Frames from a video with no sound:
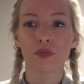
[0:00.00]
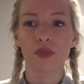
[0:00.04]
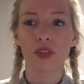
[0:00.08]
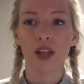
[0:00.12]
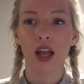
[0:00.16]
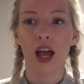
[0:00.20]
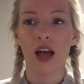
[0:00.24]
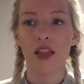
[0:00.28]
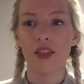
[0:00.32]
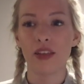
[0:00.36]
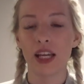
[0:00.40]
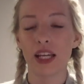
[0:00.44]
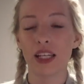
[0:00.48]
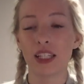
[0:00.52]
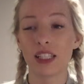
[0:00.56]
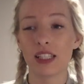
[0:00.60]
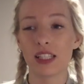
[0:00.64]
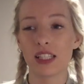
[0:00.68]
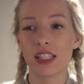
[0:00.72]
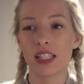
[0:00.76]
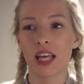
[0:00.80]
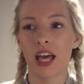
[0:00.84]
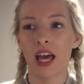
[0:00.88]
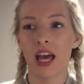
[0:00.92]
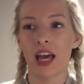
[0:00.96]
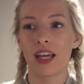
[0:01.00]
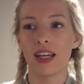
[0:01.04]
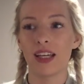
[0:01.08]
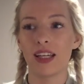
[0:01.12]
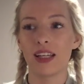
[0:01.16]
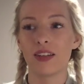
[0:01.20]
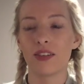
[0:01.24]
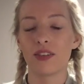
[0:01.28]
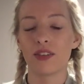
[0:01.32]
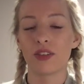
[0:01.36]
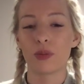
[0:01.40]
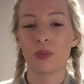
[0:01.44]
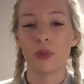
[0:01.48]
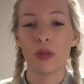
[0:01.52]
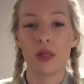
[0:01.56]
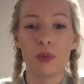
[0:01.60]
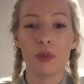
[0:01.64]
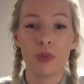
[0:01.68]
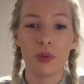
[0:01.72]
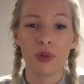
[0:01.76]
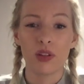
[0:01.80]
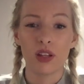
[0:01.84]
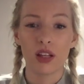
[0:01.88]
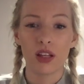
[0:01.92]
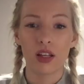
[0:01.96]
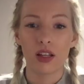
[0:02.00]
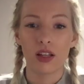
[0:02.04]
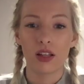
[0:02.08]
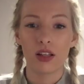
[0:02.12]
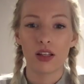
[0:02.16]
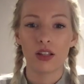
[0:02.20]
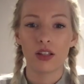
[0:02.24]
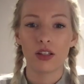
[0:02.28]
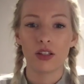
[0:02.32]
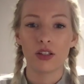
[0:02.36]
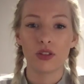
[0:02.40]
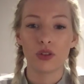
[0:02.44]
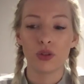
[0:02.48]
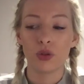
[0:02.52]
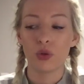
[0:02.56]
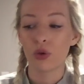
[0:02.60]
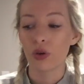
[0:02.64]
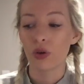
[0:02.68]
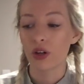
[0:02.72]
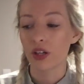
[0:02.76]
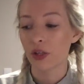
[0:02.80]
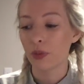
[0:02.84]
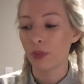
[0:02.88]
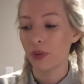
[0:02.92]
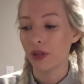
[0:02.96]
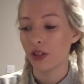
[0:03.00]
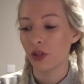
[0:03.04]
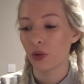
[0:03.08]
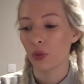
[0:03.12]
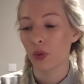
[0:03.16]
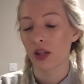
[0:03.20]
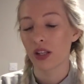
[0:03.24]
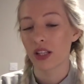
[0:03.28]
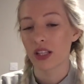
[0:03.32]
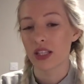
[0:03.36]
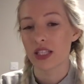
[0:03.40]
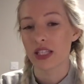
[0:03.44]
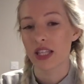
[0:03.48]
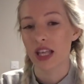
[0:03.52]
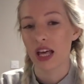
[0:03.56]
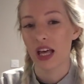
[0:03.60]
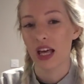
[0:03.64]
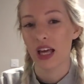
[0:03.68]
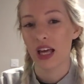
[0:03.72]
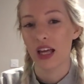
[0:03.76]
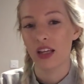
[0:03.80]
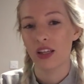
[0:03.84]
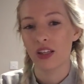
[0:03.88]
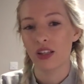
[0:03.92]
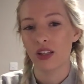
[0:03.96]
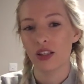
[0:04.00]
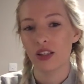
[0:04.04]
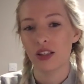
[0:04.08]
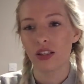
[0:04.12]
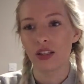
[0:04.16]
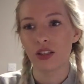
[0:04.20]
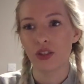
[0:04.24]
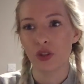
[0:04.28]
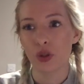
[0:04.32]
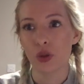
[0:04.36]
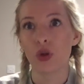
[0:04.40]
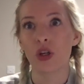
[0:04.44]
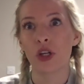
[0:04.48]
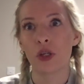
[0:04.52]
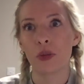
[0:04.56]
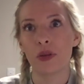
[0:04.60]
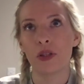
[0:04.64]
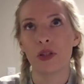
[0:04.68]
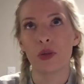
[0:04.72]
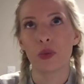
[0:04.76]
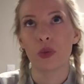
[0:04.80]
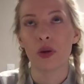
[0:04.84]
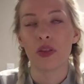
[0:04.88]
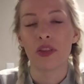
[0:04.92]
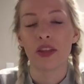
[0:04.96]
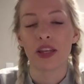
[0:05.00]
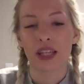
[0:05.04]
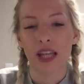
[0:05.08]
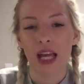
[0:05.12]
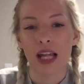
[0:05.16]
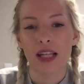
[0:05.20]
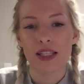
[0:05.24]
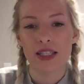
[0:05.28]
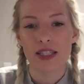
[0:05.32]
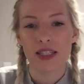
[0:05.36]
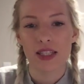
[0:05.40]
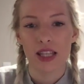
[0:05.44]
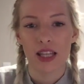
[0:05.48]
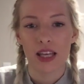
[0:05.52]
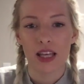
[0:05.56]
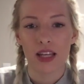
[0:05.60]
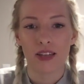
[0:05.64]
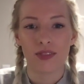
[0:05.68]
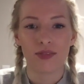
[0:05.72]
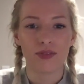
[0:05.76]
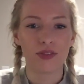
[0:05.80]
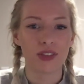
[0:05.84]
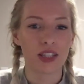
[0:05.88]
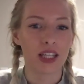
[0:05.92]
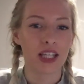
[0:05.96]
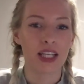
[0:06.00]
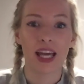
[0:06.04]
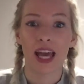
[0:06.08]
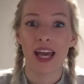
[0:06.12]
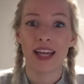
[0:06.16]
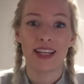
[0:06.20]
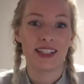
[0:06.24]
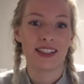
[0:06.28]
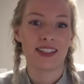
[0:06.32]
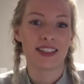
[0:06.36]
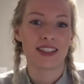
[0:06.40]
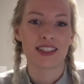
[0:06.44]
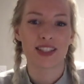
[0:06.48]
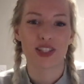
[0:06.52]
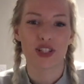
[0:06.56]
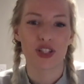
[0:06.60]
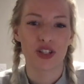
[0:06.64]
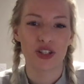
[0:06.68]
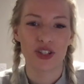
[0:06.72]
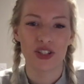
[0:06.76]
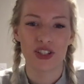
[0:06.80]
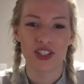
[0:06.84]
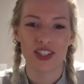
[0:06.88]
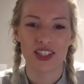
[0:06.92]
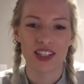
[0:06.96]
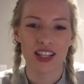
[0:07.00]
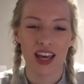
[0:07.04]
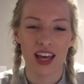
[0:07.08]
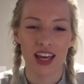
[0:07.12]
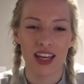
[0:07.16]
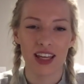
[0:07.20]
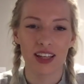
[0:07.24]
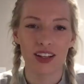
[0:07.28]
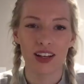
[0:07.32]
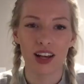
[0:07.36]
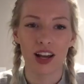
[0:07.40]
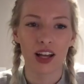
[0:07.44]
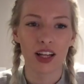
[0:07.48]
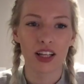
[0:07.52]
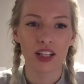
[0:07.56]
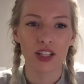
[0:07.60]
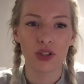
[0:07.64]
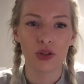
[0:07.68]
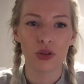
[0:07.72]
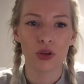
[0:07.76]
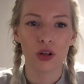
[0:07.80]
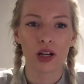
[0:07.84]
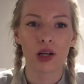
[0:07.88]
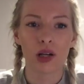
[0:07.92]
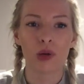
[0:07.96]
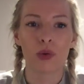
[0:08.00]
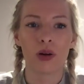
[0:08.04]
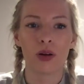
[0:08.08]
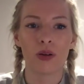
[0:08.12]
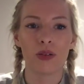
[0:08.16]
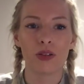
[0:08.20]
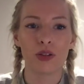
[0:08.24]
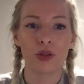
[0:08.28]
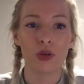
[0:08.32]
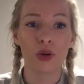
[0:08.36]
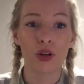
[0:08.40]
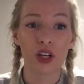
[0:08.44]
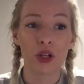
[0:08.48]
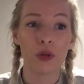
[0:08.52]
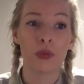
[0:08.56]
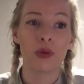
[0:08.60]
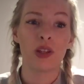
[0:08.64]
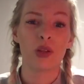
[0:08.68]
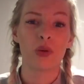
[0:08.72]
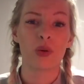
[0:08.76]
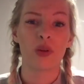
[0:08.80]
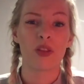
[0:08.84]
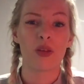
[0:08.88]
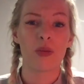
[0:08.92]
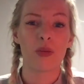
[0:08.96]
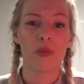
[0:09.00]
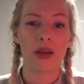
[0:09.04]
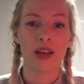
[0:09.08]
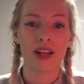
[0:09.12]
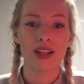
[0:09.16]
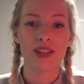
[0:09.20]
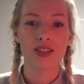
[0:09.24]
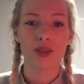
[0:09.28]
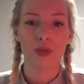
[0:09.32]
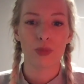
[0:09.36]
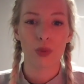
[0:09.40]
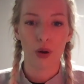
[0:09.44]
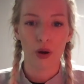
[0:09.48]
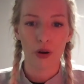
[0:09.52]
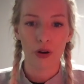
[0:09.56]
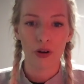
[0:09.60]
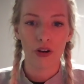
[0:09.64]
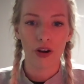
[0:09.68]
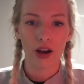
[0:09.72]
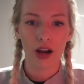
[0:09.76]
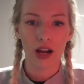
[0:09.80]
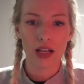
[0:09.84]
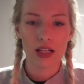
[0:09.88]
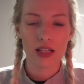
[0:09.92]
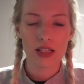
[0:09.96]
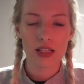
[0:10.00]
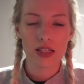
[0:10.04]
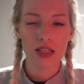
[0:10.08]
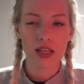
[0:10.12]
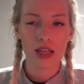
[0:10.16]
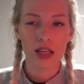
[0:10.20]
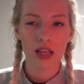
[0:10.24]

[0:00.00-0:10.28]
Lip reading: at the end of the day, the people that you're going to be the ones that you're going to be the one that gets the gains, should you say? Like, you're going to be the one that makes the progress,